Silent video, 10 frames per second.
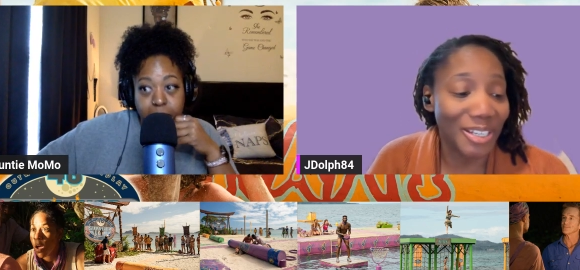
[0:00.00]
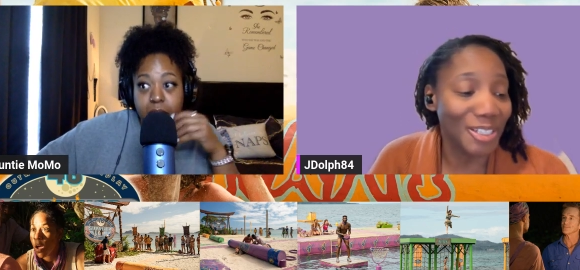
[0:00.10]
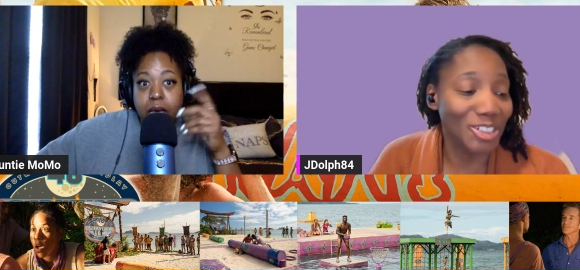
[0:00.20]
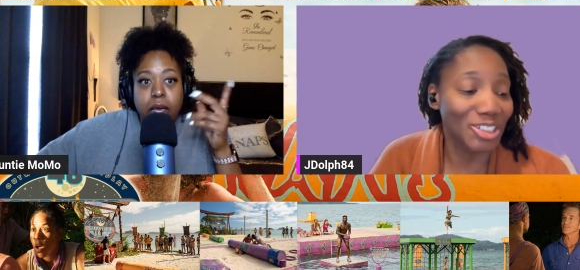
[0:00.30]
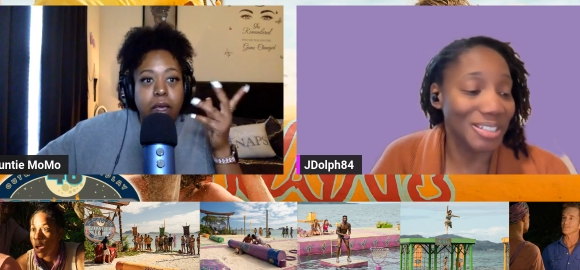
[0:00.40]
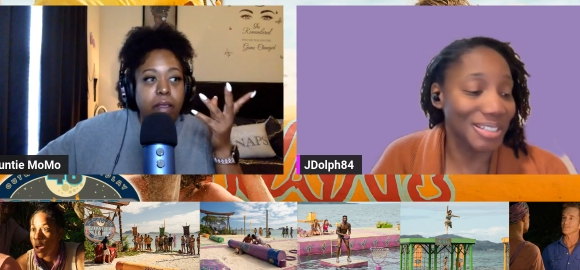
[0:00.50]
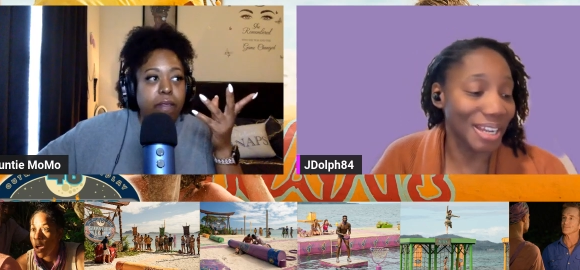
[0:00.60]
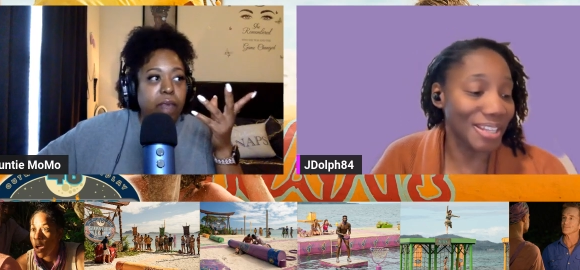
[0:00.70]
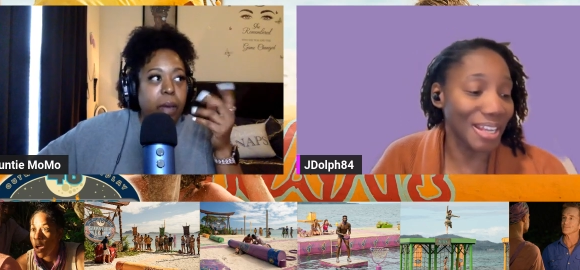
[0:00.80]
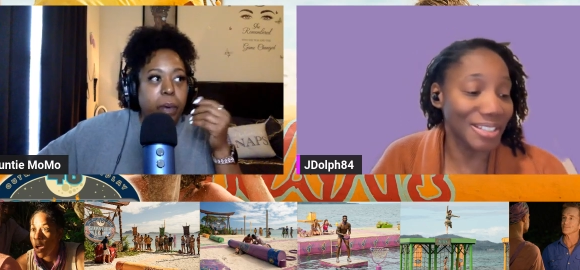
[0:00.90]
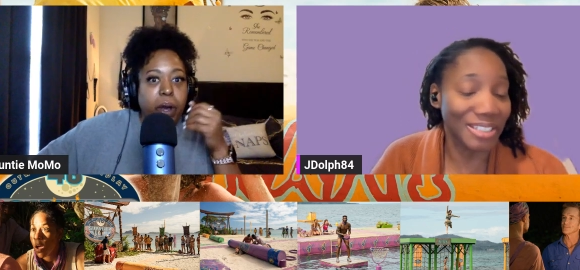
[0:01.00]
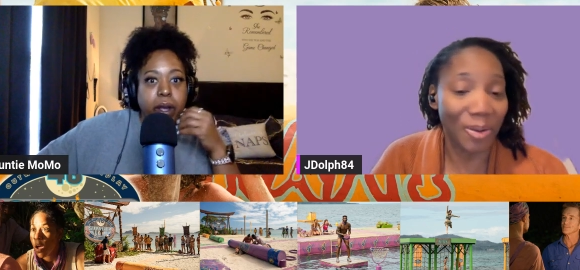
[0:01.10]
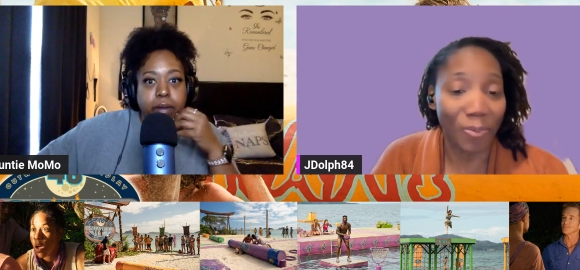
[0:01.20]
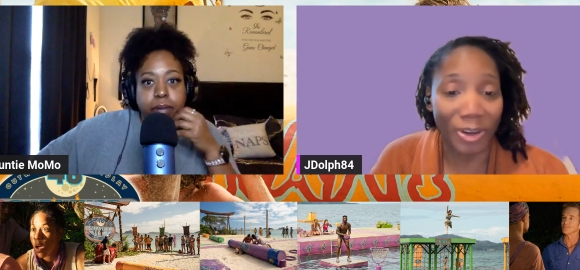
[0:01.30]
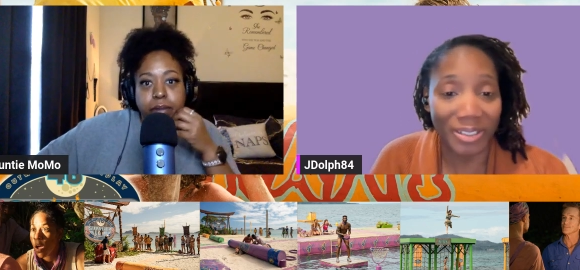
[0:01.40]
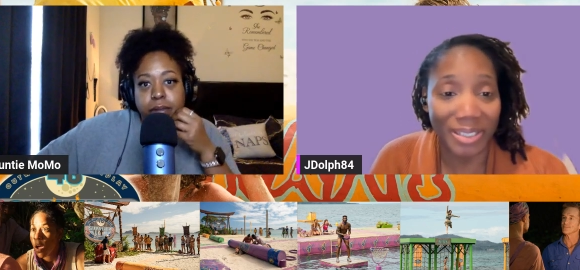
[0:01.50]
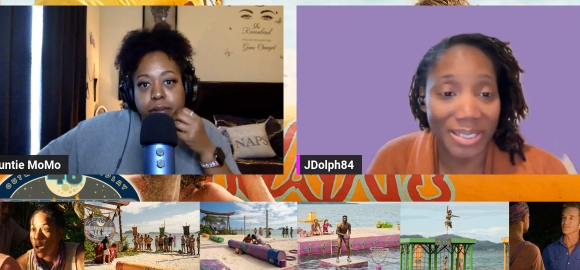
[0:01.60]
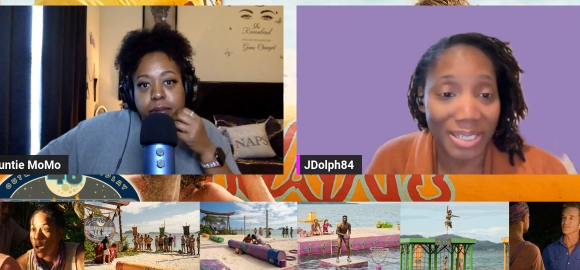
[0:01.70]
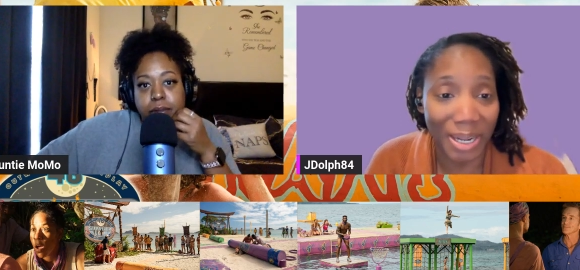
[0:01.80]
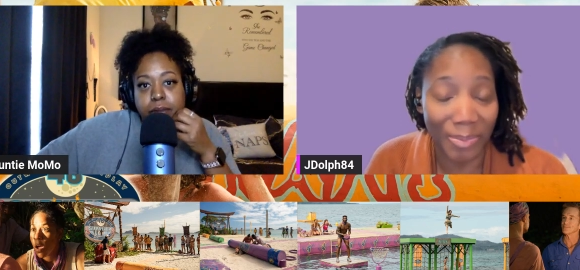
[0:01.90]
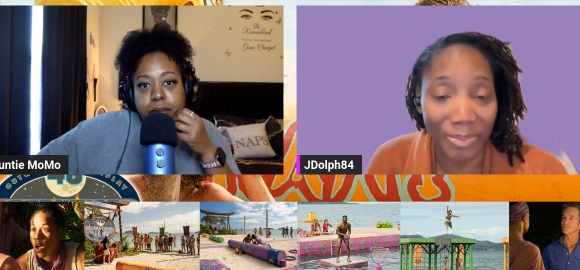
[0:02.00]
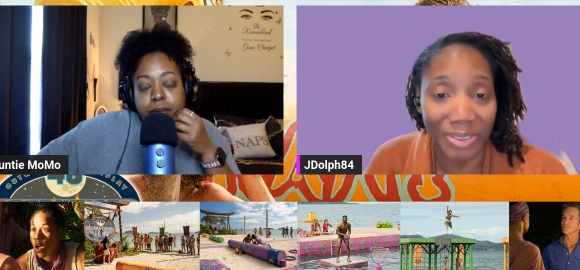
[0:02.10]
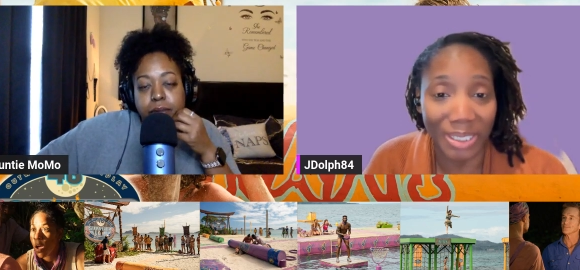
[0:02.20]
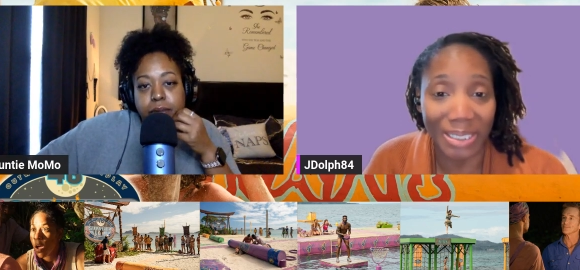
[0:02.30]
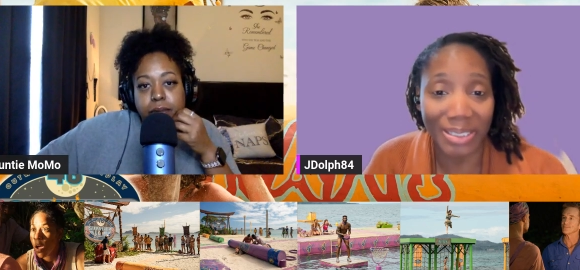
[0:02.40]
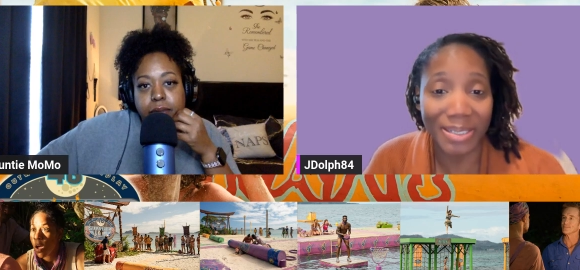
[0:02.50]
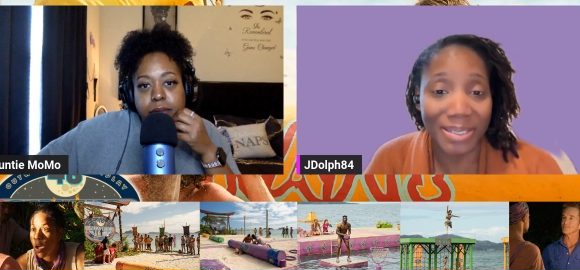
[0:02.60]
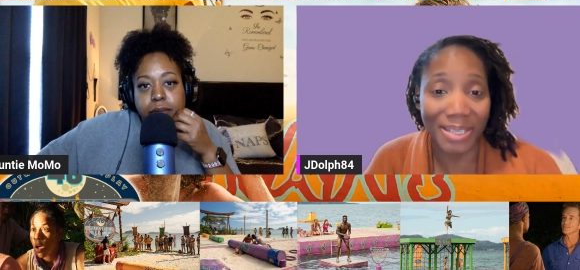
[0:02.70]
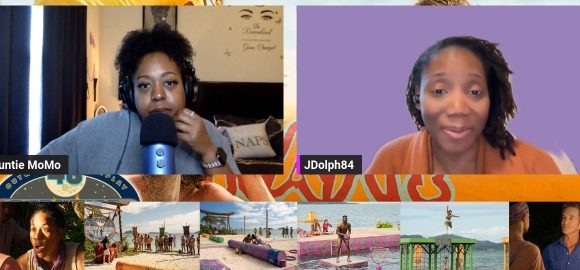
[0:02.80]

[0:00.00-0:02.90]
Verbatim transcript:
Speaker 1: I think she said that somewhat this time, like in this